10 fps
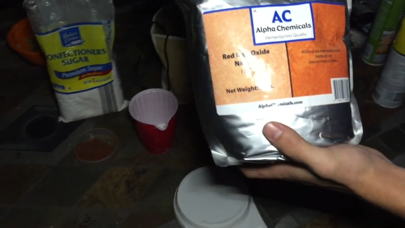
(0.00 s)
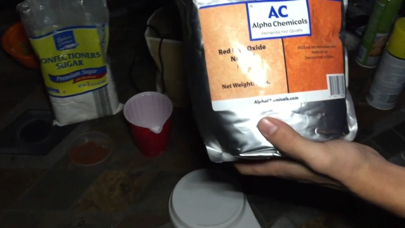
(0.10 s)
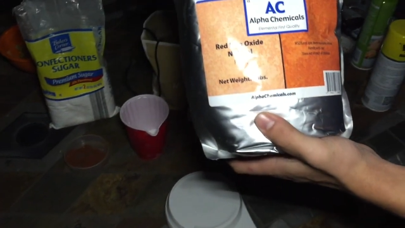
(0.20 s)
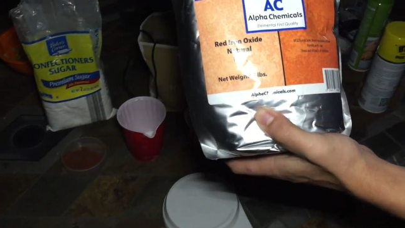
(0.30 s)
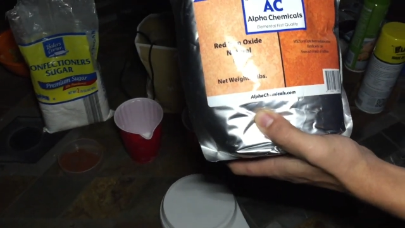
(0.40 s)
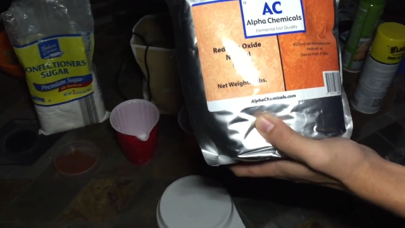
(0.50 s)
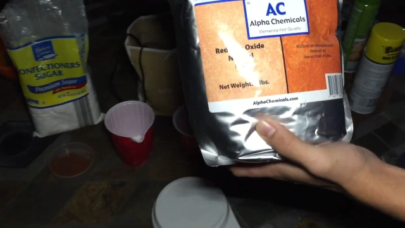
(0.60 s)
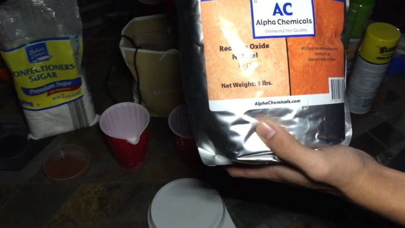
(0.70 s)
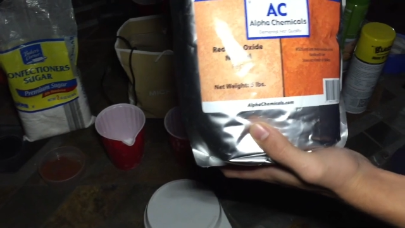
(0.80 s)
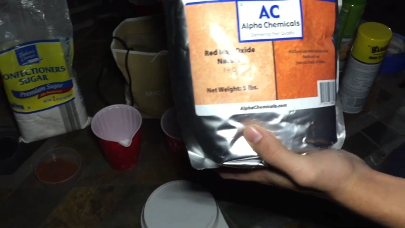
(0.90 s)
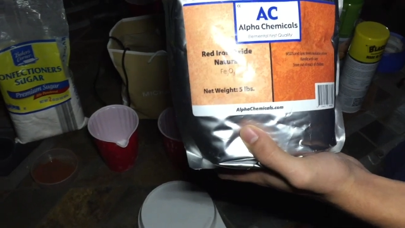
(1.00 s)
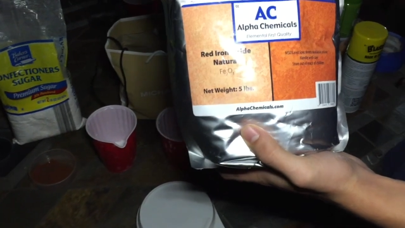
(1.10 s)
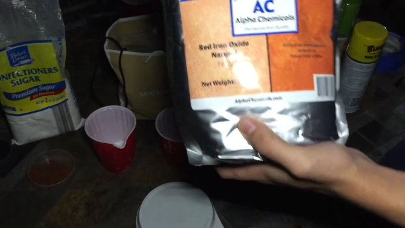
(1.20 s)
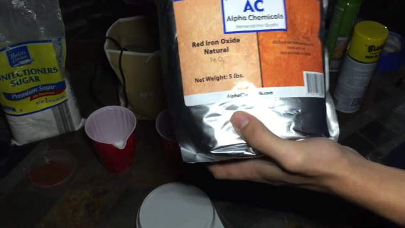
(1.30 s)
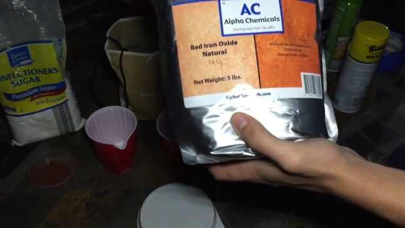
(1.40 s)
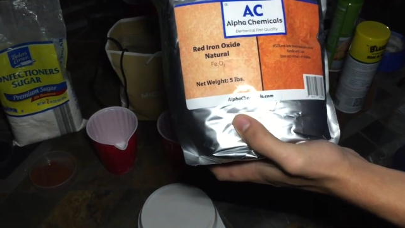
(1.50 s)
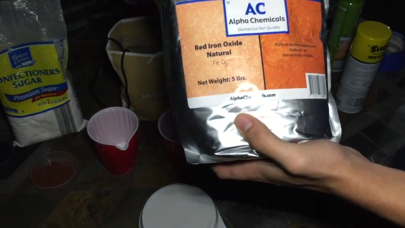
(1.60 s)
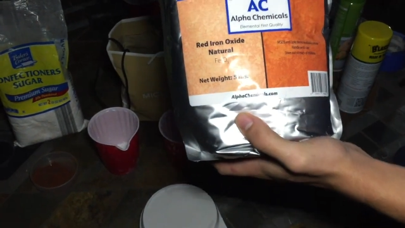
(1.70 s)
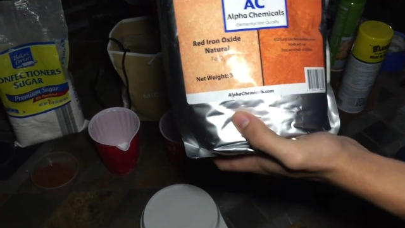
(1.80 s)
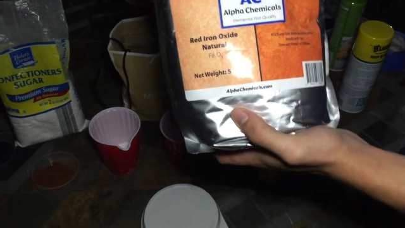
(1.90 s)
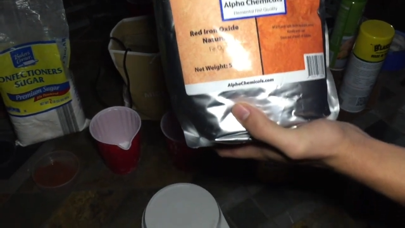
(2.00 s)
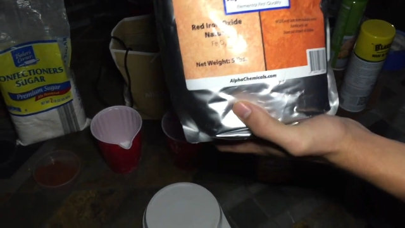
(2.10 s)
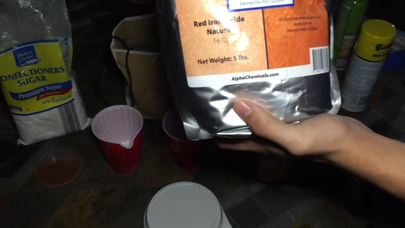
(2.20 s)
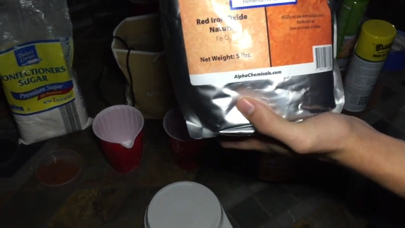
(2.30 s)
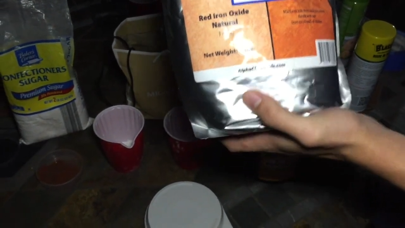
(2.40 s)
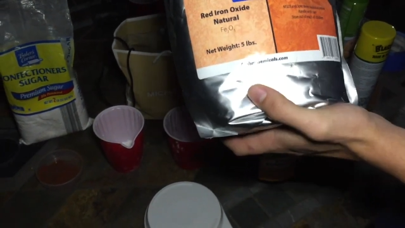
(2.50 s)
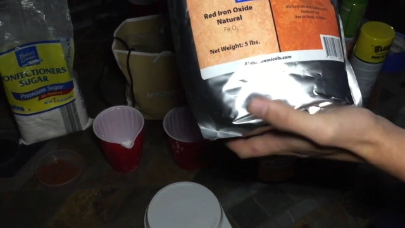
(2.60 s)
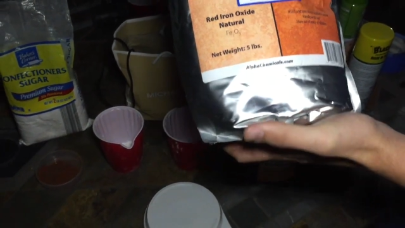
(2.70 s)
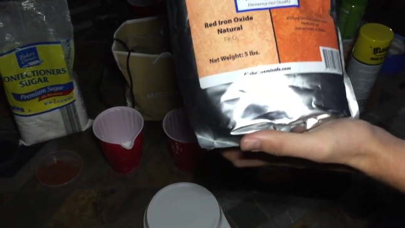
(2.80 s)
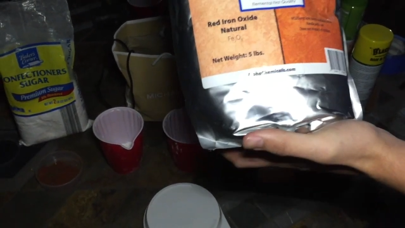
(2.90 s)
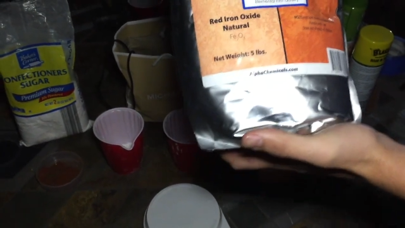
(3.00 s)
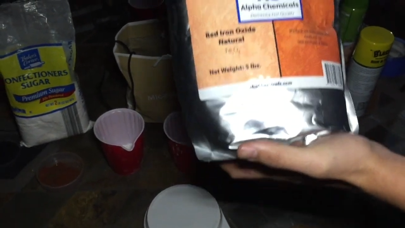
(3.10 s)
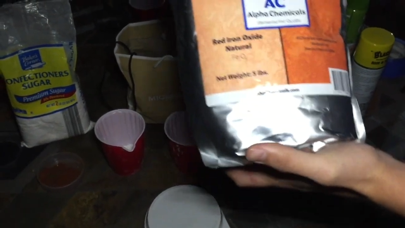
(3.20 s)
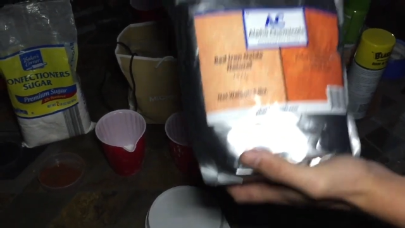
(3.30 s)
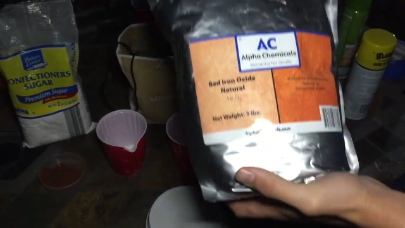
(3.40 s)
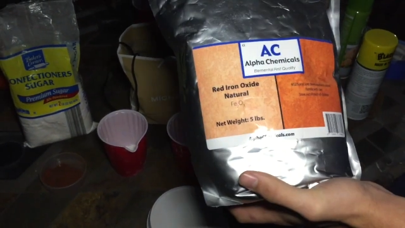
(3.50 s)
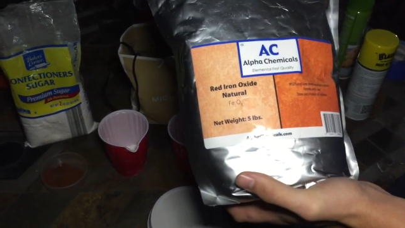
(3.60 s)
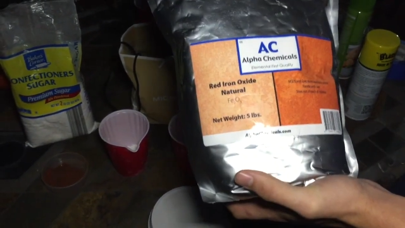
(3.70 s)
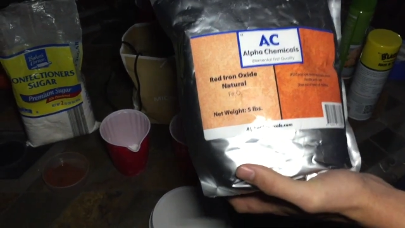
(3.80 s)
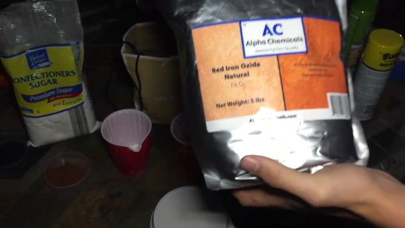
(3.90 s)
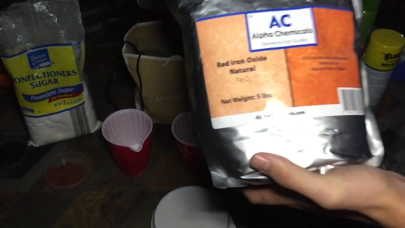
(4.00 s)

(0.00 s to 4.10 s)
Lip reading: [unreadable: no face in view]